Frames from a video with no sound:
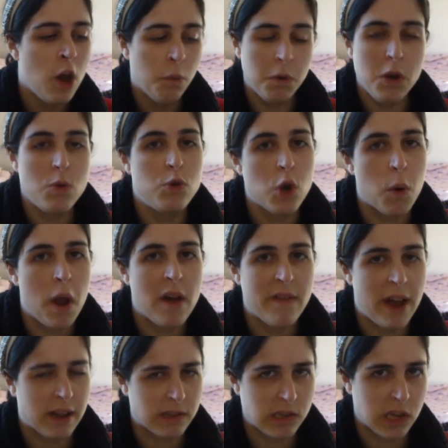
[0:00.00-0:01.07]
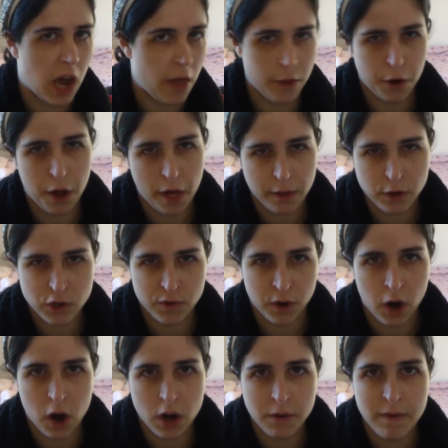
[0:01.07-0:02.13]
When you don't have access to other colors for
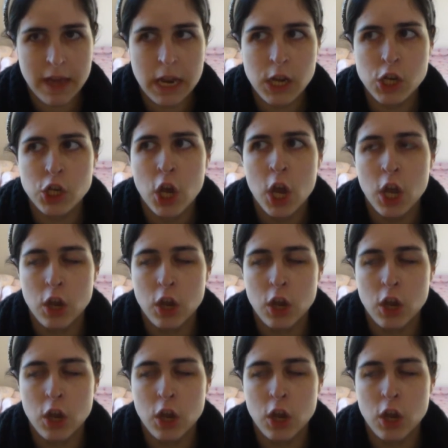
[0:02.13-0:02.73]
card advantage,